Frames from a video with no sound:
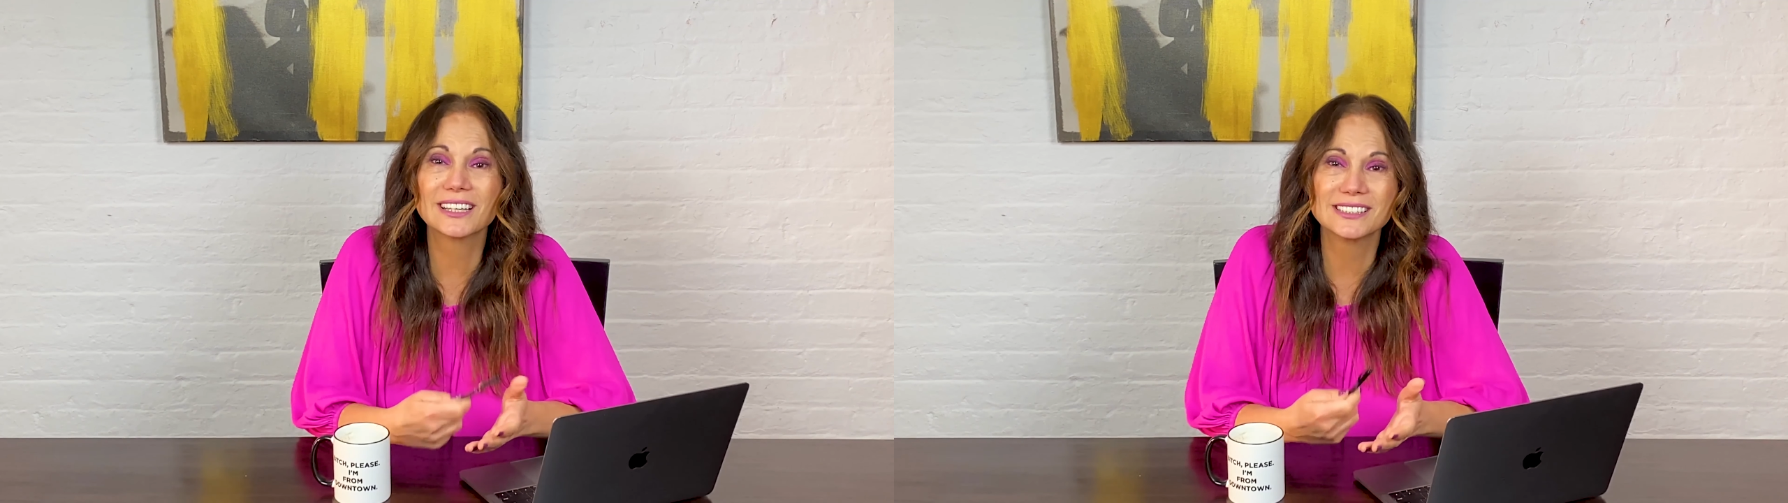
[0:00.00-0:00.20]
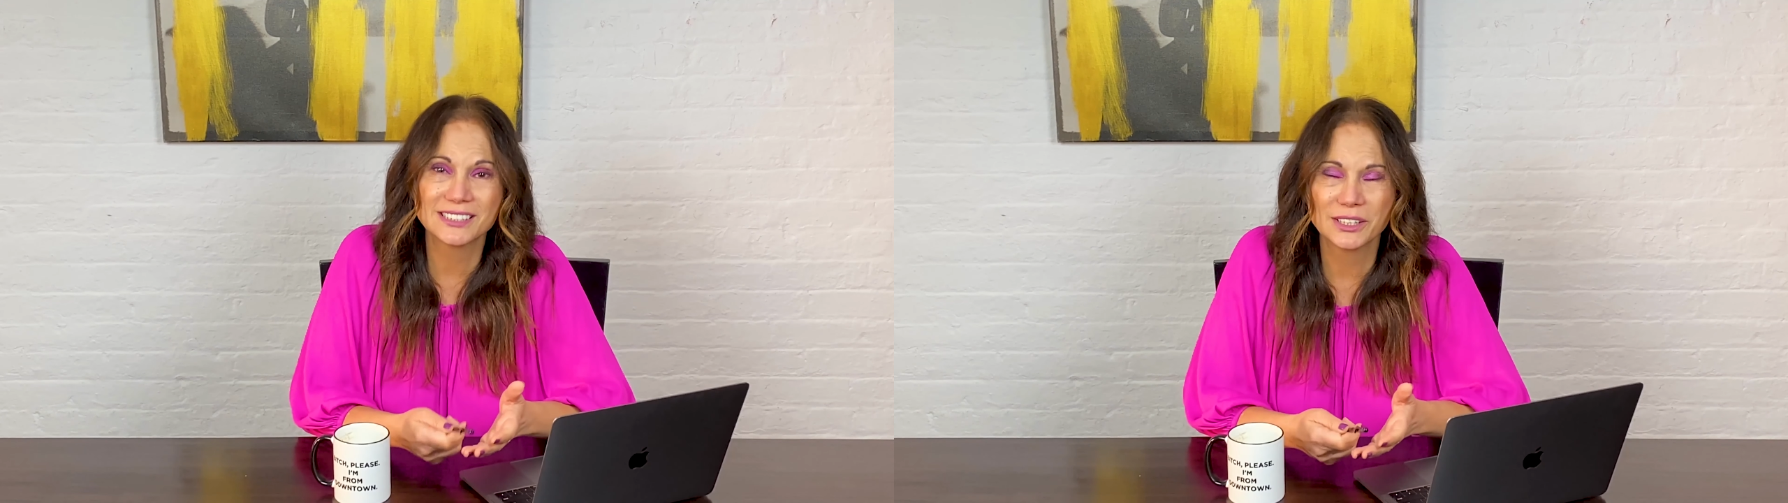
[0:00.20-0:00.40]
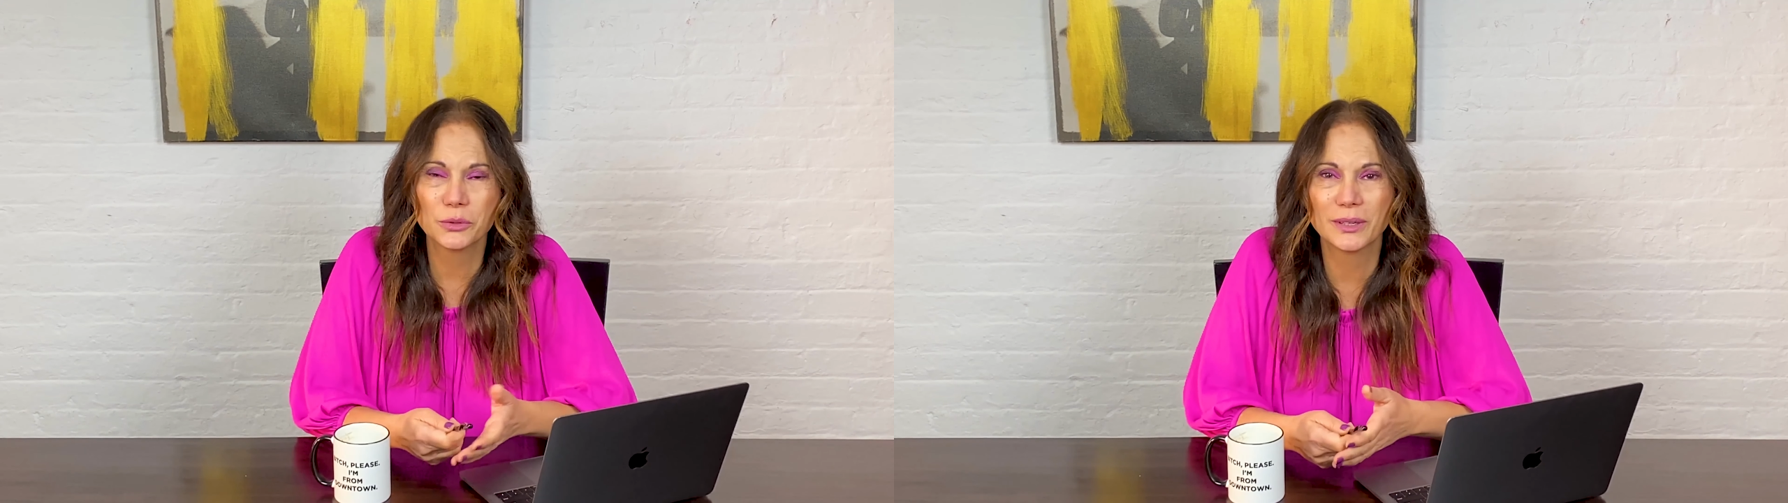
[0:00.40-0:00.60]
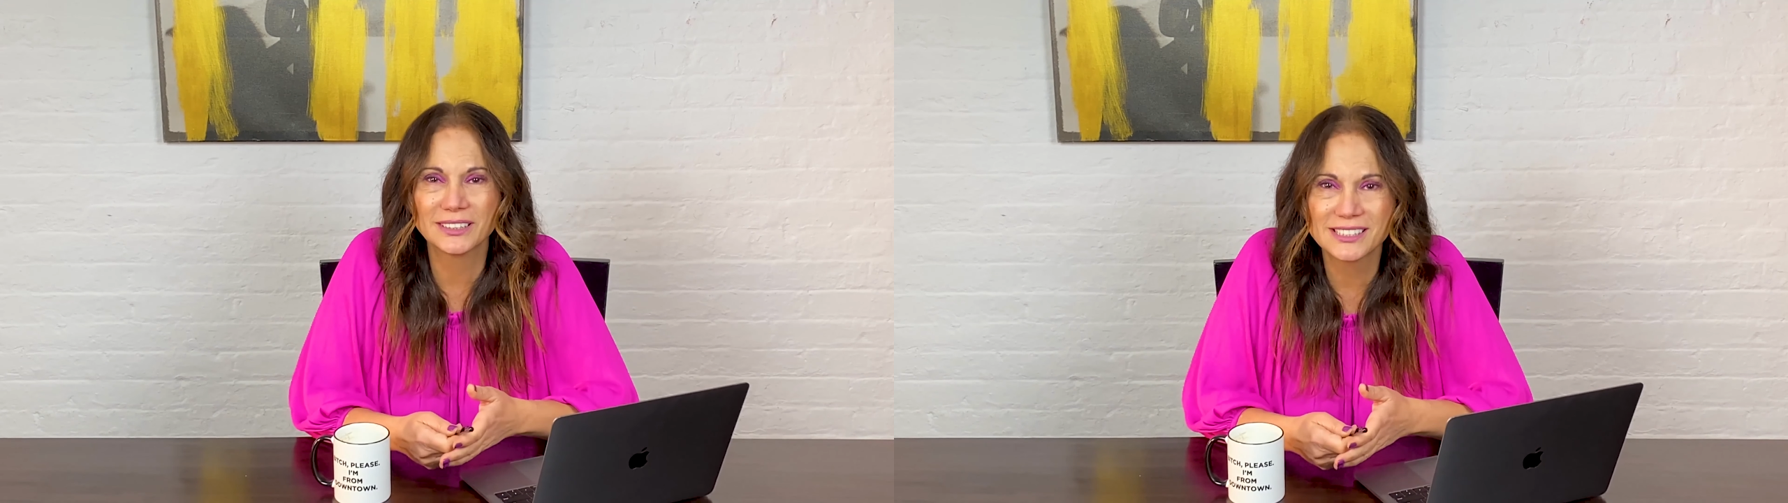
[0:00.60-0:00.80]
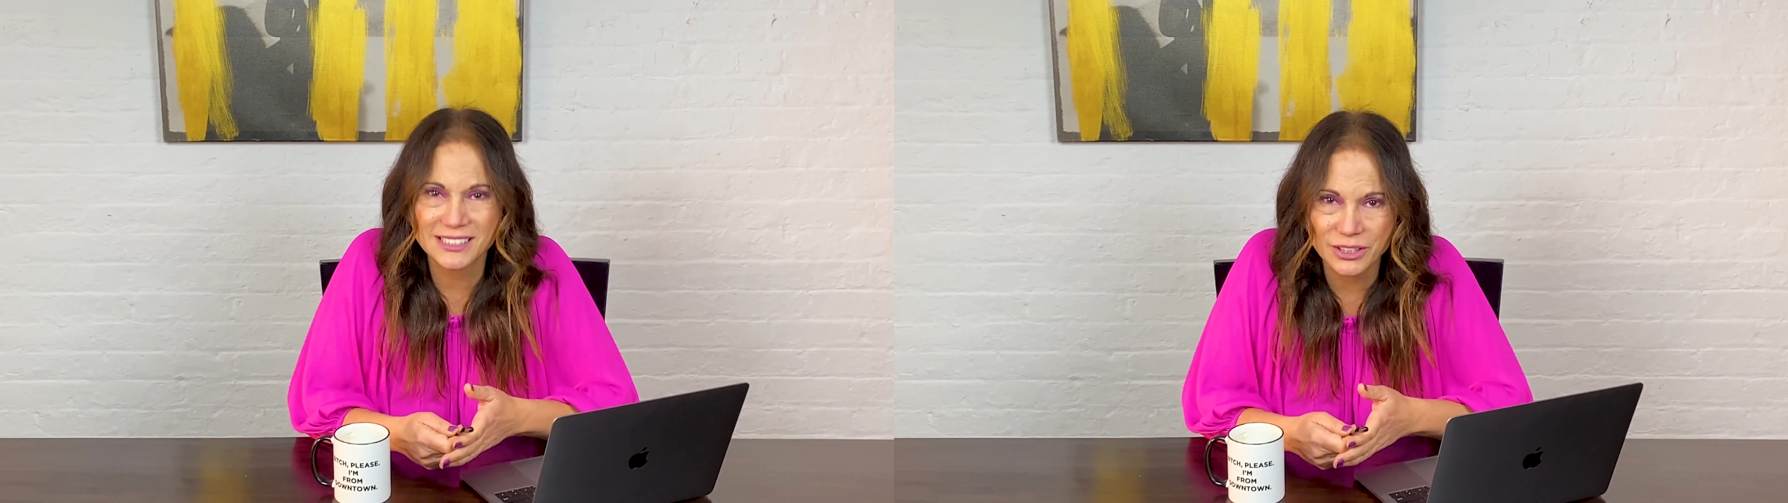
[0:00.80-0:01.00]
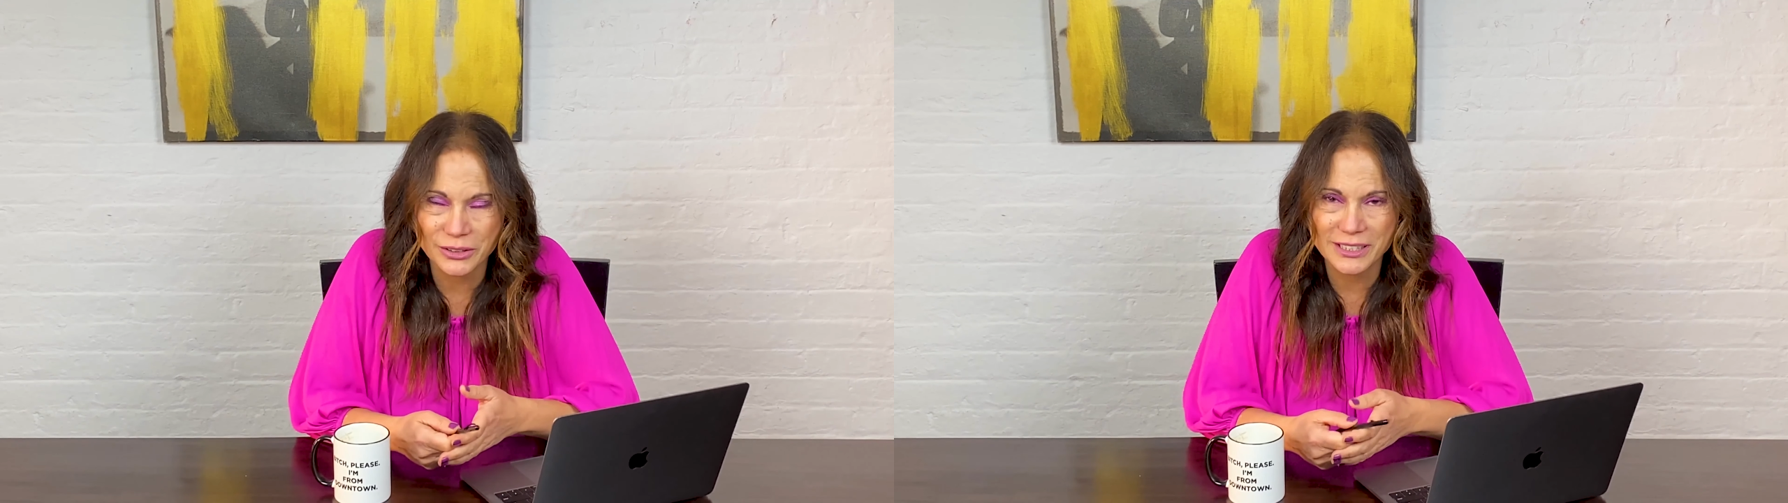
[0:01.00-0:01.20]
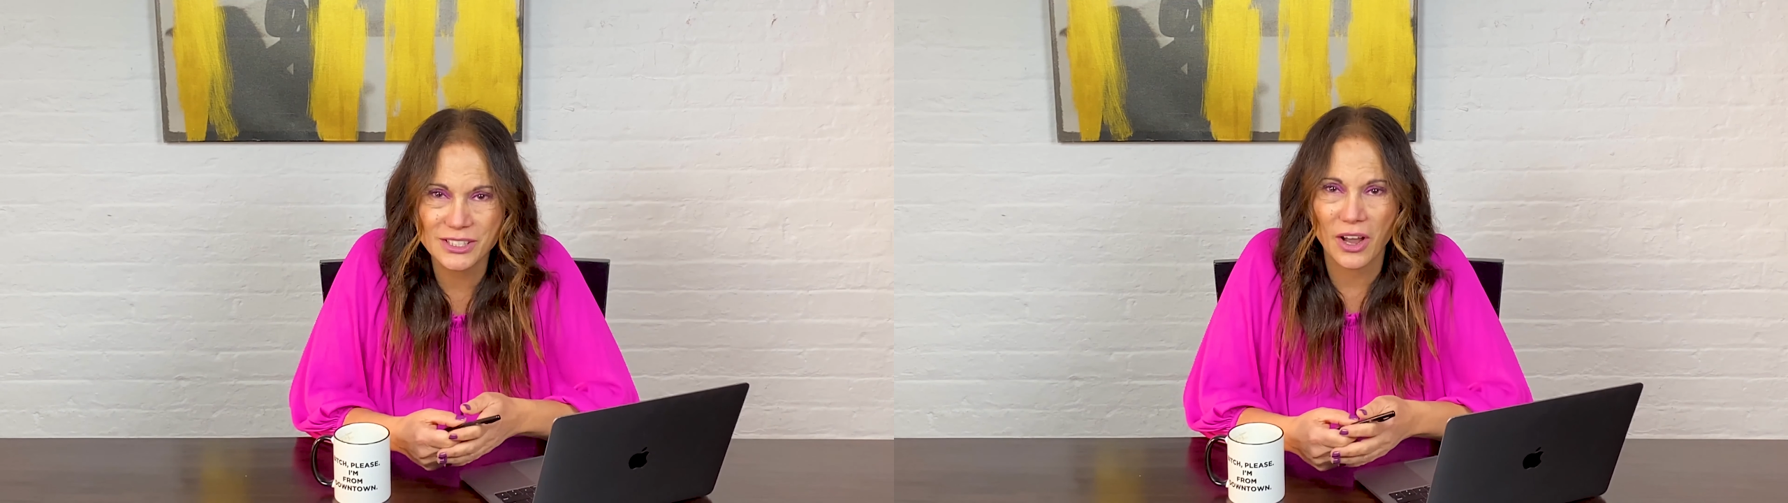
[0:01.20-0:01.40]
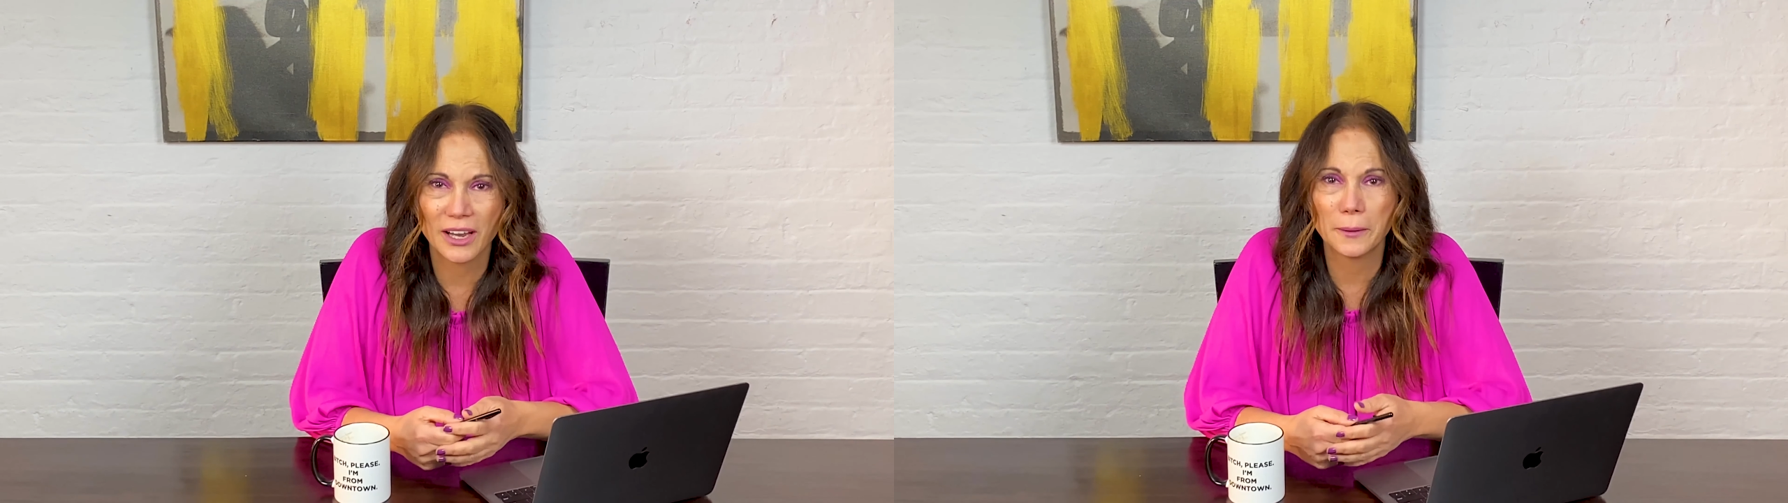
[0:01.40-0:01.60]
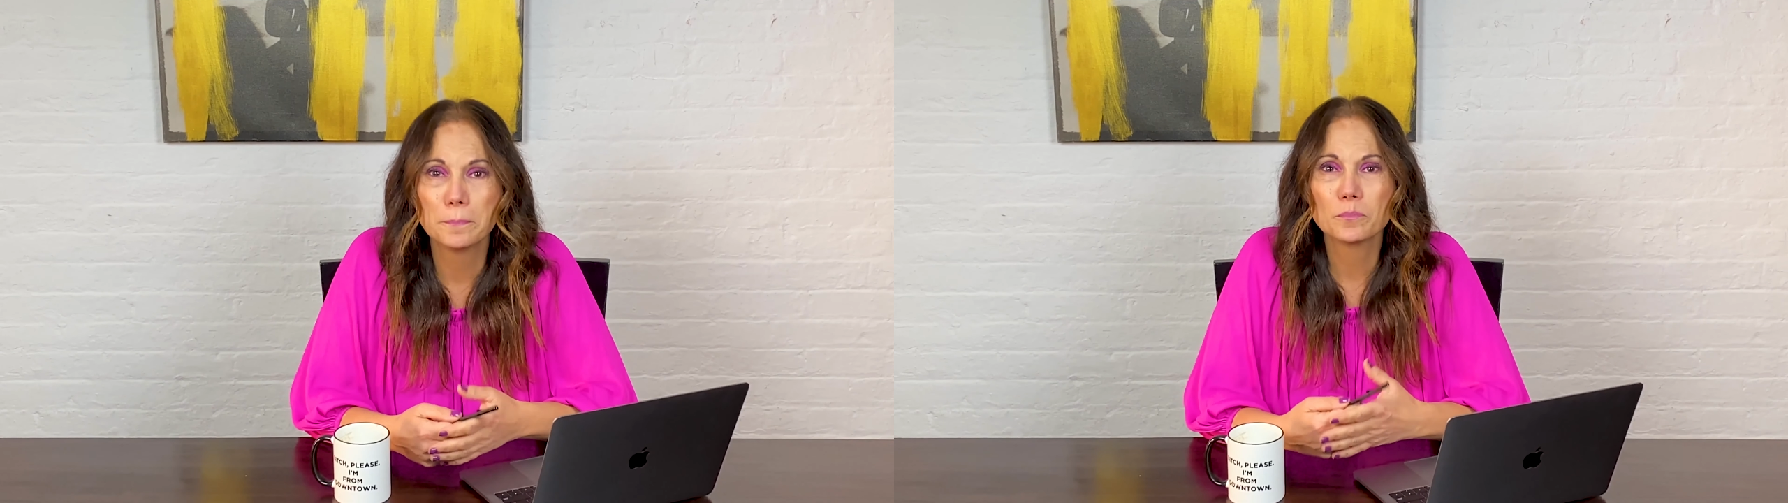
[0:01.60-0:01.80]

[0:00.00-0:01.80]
continuing the series on